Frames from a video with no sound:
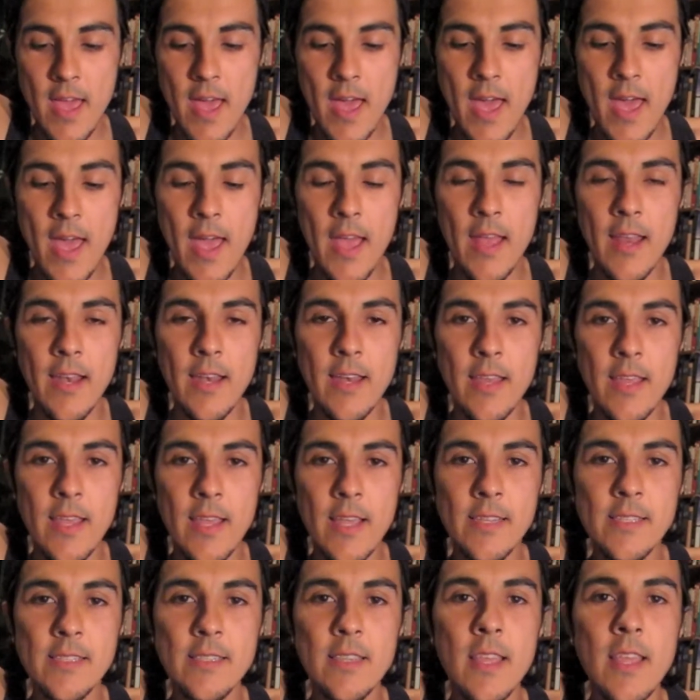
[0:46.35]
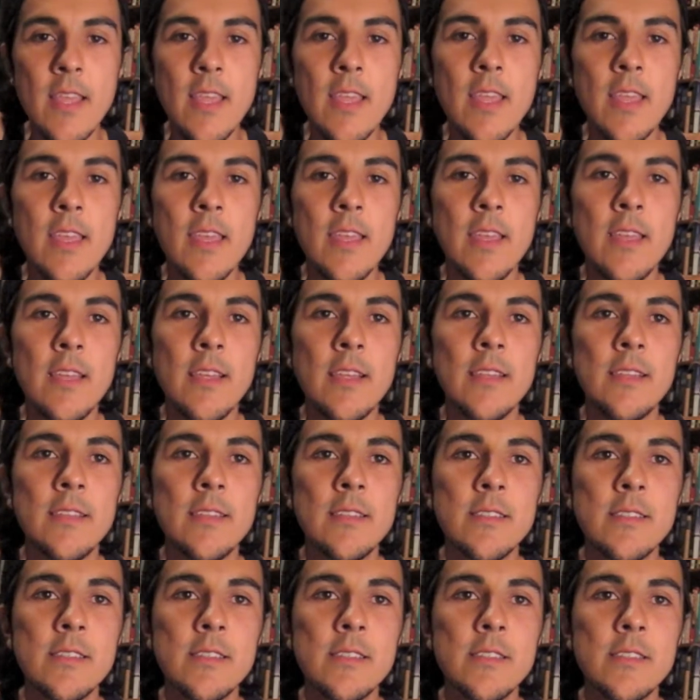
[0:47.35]
And his thing
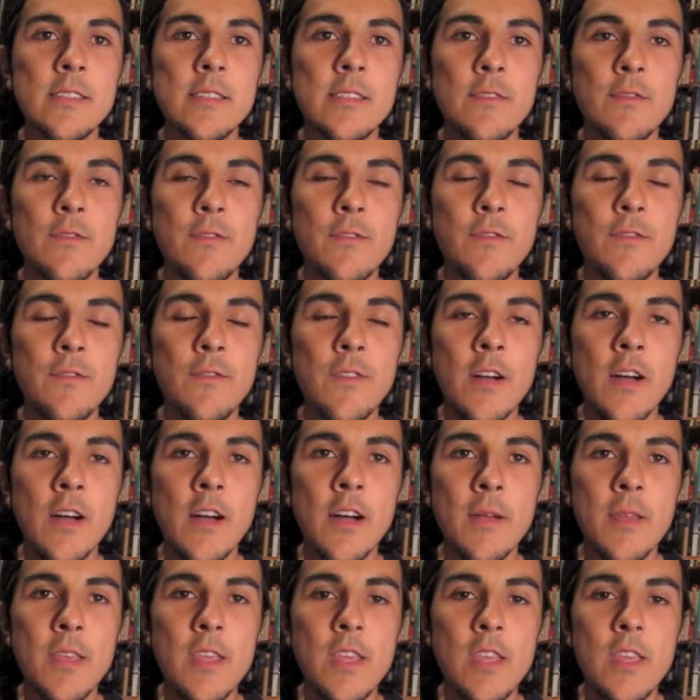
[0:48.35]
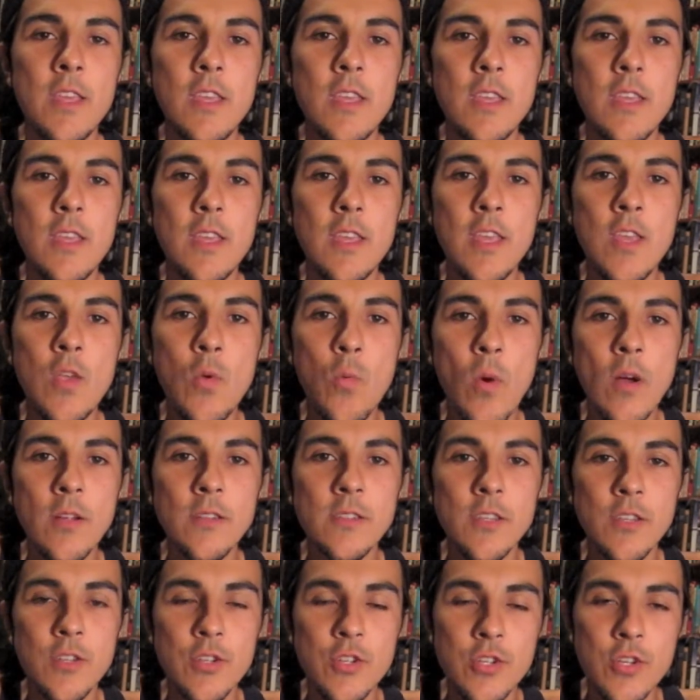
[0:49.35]
is, uh, he, he
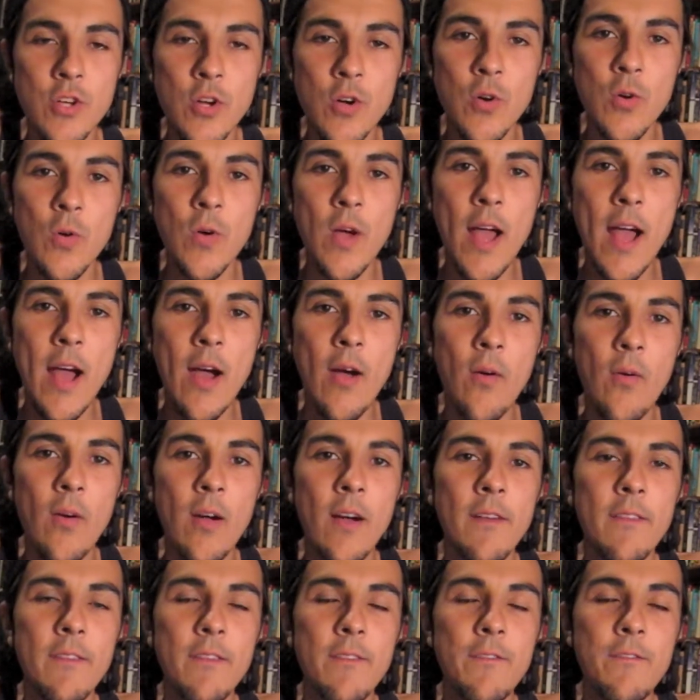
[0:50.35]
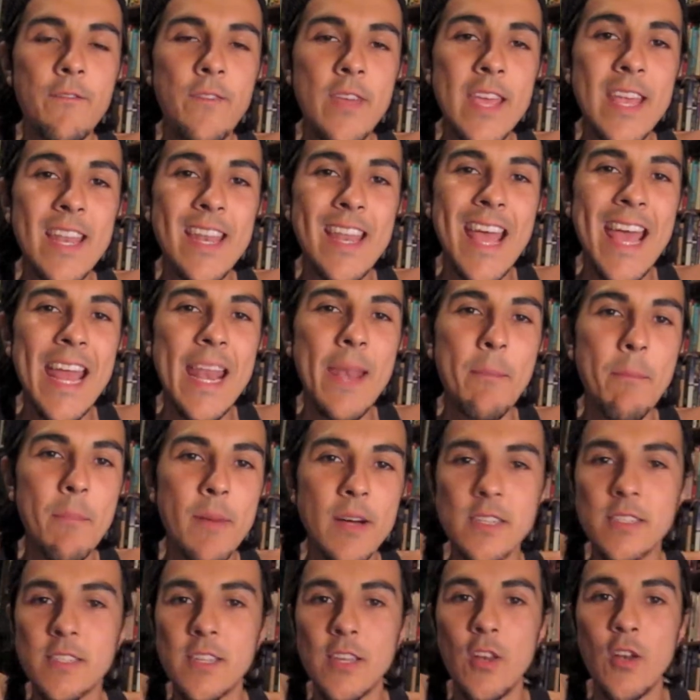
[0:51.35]
wants to show how a fit and
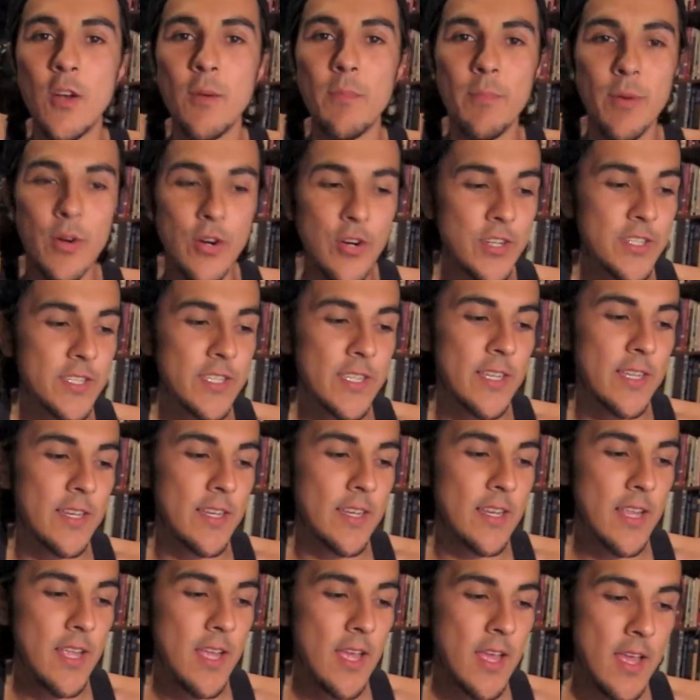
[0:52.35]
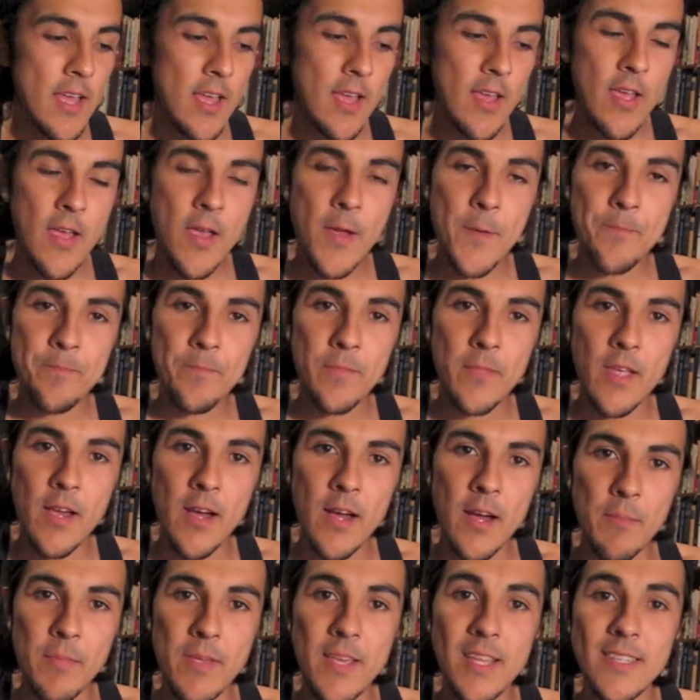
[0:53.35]
muscular person
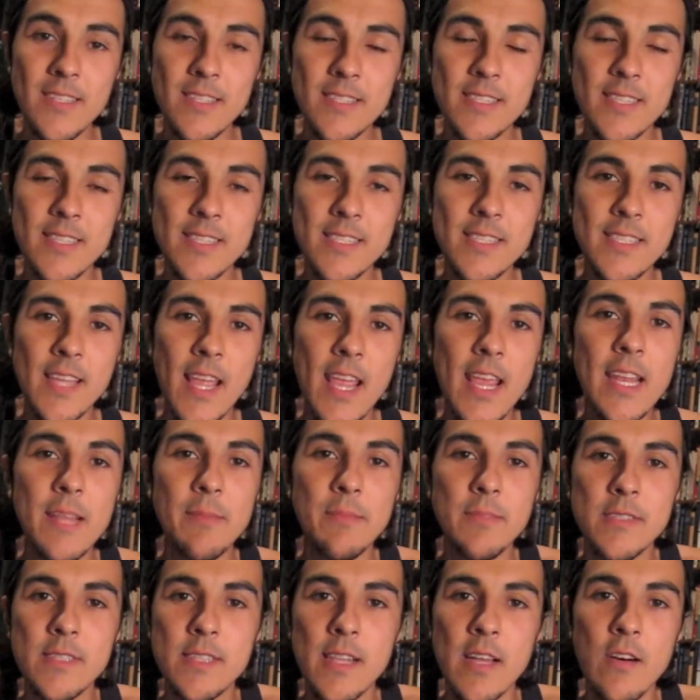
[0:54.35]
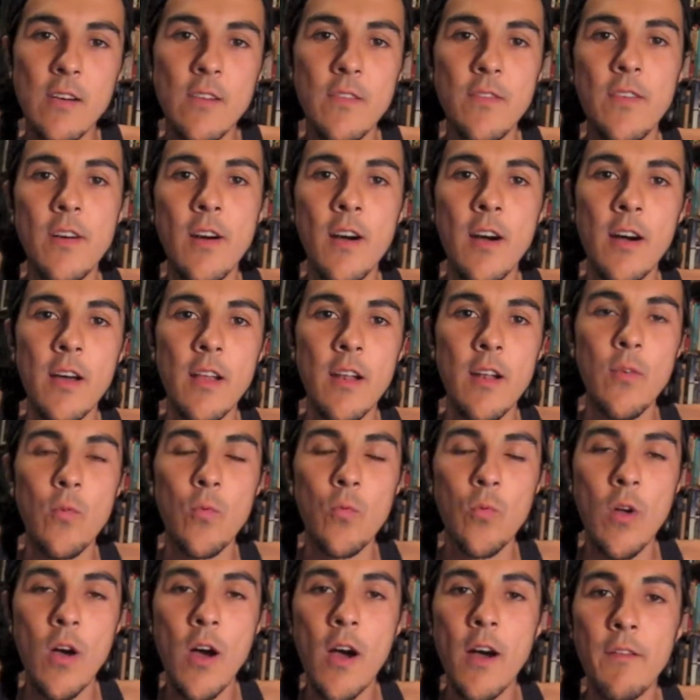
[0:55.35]
um, can sustain himself
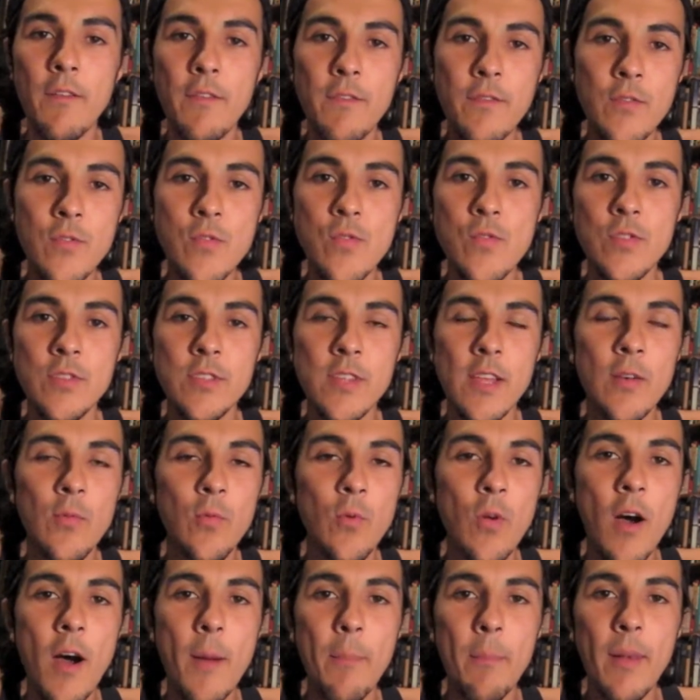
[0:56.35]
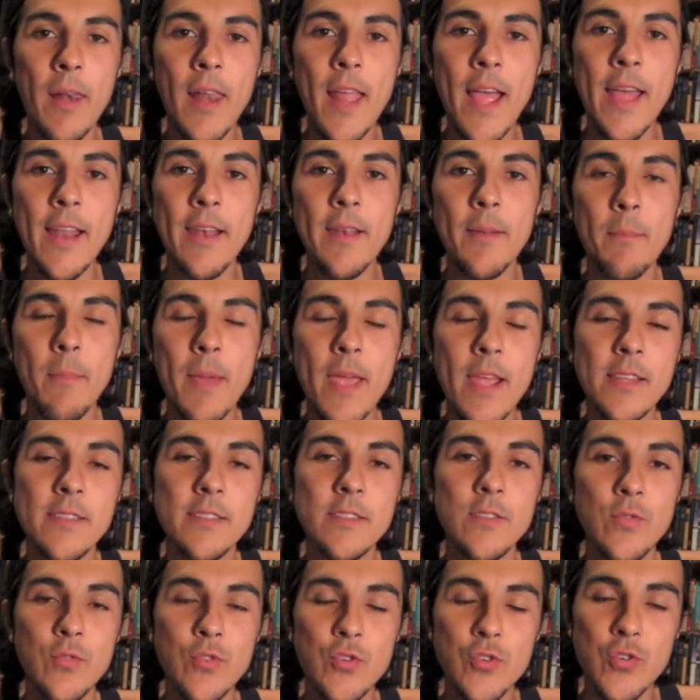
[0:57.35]
on raw foods and raw plant
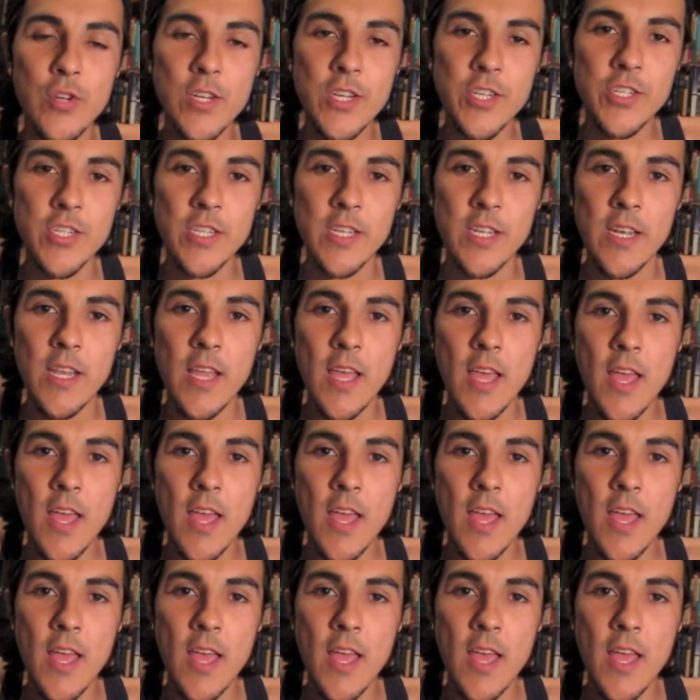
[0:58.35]
based nutrition.